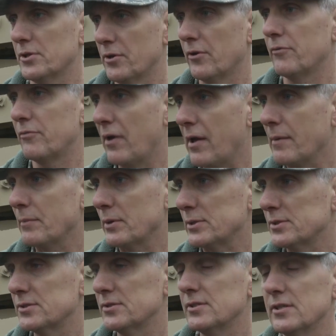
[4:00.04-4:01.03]
are our
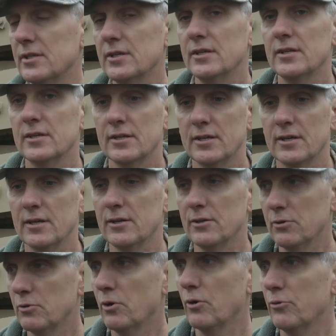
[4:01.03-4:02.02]
families uh,
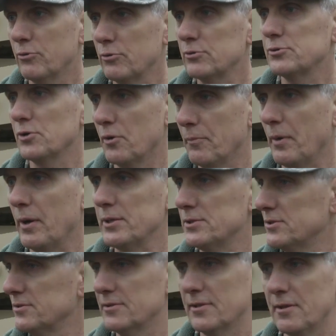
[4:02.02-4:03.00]
who go through so
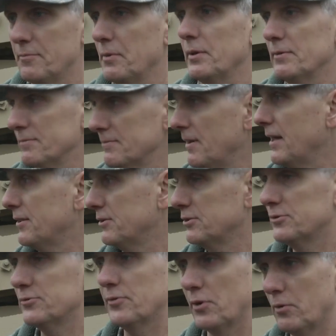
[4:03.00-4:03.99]
much, and they've been at
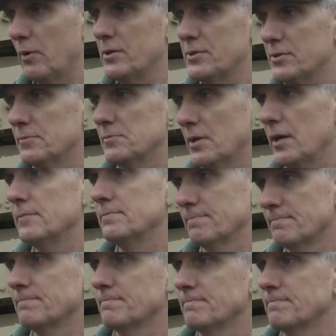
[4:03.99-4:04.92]
this for quite some time.